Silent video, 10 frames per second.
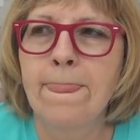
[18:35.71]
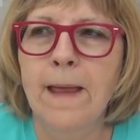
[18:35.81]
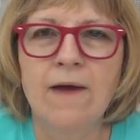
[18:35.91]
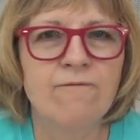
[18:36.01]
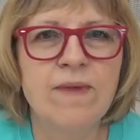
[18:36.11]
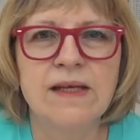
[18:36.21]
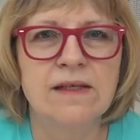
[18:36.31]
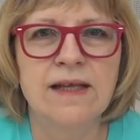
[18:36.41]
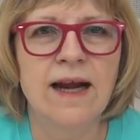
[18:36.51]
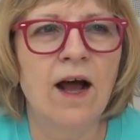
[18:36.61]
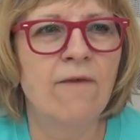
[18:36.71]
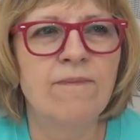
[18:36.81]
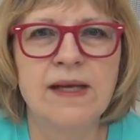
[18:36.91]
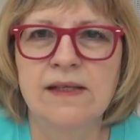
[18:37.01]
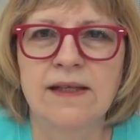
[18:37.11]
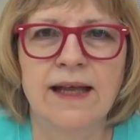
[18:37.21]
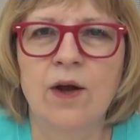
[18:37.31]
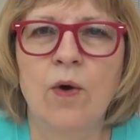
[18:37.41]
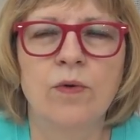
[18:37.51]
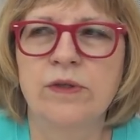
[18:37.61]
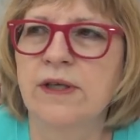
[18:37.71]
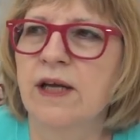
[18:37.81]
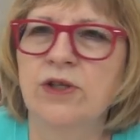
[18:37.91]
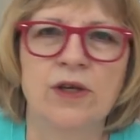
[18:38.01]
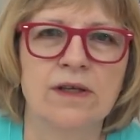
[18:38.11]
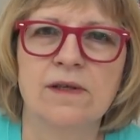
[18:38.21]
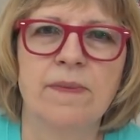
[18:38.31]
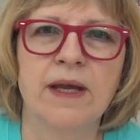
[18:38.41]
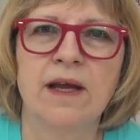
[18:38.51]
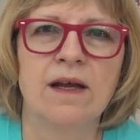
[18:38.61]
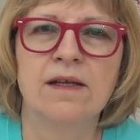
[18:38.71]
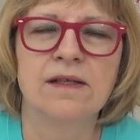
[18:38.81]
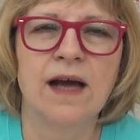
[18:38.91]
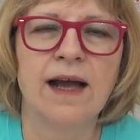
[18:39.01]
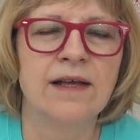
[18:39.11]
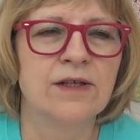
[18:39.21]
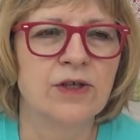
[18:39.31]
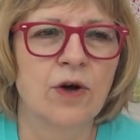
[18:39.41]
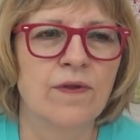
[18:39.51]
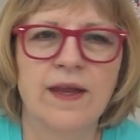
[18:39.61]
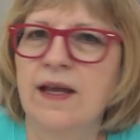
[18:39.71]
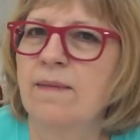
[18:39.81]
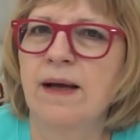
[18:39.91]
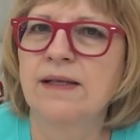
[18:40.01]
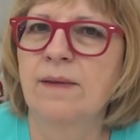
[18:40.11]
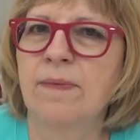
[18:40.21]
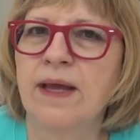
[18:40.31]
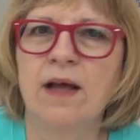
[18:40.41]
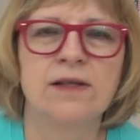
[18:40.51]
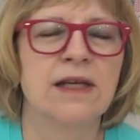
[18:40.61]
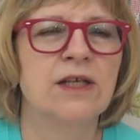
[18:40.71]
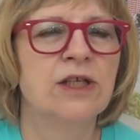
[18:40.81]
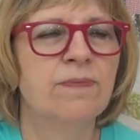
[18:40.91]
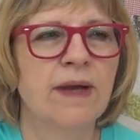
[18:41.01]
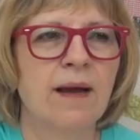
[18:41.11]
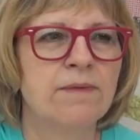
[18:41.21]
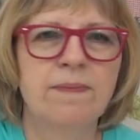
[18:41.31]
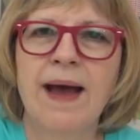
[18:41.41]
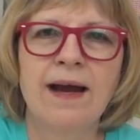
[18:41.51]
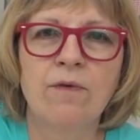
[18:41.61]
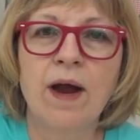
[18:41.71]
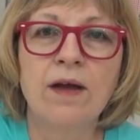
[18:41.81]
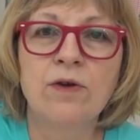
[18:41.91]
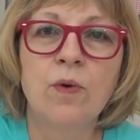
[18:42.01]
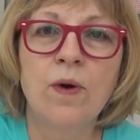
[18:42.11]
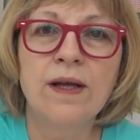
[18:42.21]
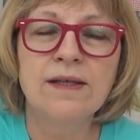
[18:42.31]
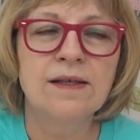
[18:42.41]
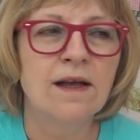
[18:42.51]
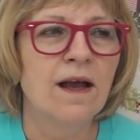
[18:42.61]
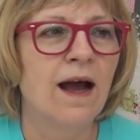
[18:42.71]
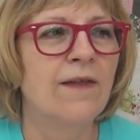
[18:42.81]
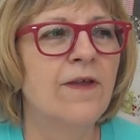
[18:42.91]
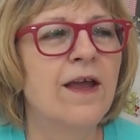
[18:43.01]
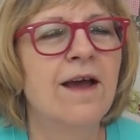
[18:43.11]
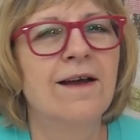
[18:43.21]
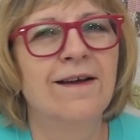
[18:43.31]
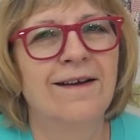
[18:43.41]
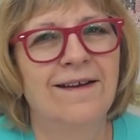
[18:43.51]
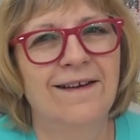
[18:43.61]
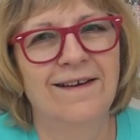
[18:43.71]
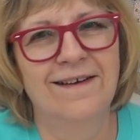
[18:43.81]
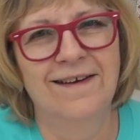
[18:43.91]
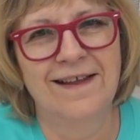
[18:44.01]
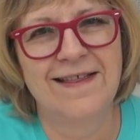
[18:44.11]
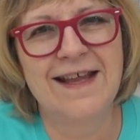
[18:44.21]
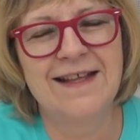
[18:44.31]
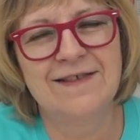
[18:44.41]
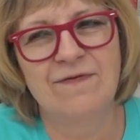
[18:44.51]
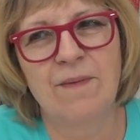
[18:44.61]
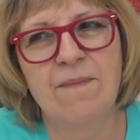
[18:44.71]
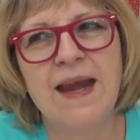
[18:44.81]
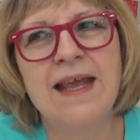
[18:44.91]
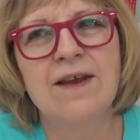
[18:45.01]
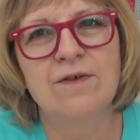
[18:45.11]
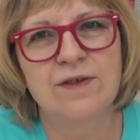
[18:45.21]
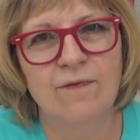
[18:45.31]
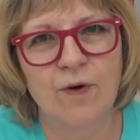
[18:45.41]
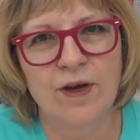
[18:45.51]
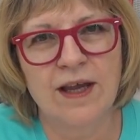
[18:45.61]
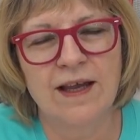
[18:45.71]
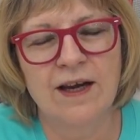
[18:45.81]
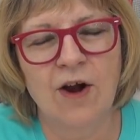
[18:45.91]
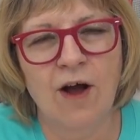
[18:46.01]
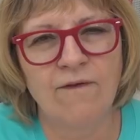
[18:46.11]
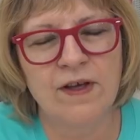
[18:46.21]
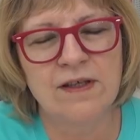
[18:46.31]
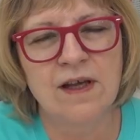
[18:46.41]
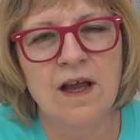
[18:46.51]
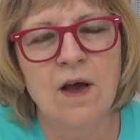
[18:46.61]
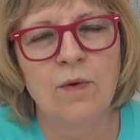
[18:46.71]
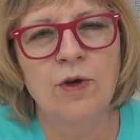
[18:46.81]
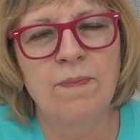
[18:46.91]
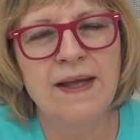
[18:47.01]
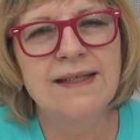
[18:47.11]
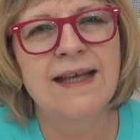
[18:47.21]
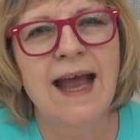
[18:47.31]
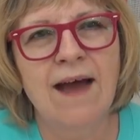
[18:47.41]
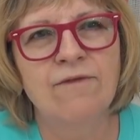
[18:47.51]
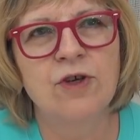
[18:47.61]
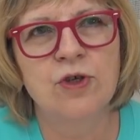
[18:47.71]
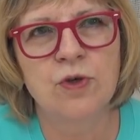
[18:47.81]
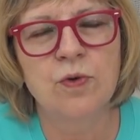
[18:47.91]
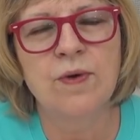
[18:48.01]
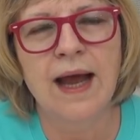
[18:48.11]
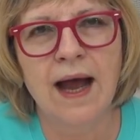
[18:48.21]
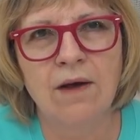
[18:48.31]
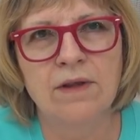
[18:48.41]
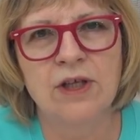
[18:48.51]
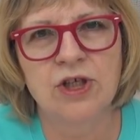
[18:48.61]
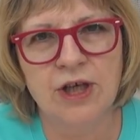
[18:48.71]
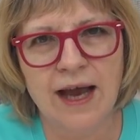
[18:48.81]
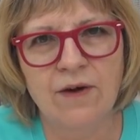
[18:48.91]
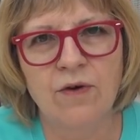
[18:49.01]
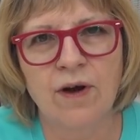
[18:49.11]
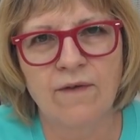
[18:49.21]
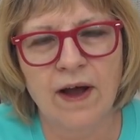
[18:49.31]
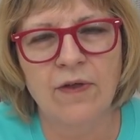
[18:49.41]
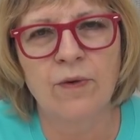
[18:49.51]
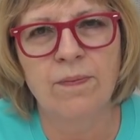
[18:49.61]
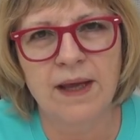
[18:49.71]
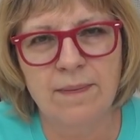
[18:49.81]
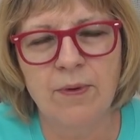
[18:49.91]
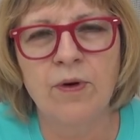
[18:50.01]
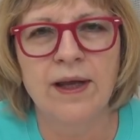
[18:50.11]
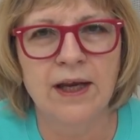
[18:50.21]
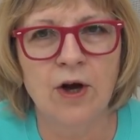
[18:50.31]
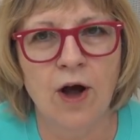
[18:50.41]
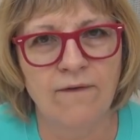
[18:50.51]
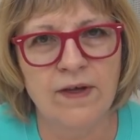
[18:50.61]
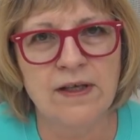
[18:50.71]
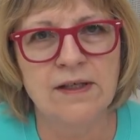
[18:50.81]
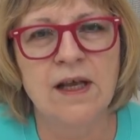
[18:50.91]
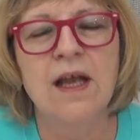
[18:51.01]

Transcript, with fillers: I've missed, then I'll have missed like whole sections because I start thinking about something else and it just becomes background noise. I think, think that's from many years of working in an office when you basically have to tune out the chatter of other people in an office.